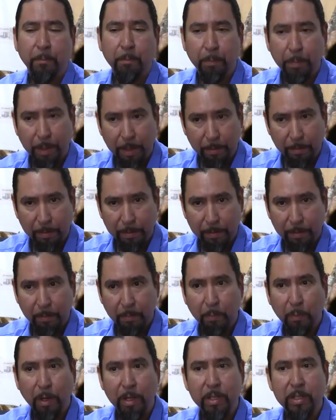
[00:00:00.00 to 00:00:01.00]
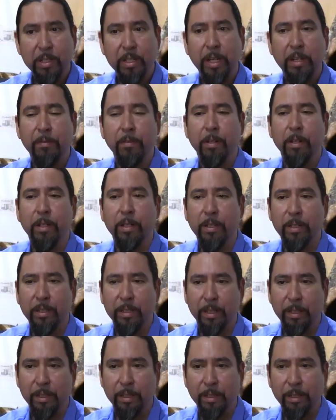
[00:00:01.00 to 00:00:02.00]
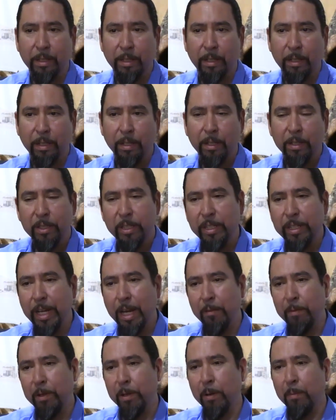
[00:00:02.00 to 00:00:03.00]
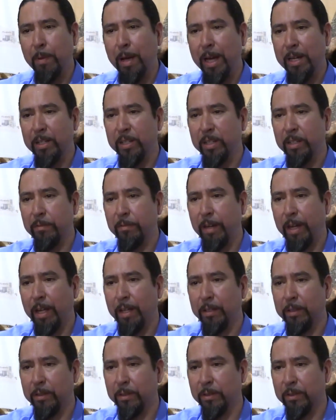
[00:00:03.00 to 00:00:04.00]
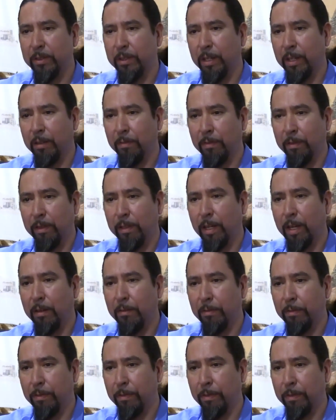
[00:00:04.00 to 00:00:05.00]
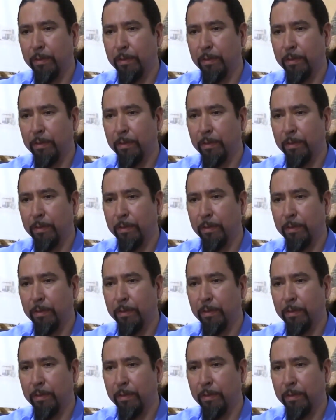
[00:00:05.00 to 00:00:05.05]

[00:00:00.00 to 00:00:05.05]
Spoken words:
But once they've earned it. See, now we go back to the values of love,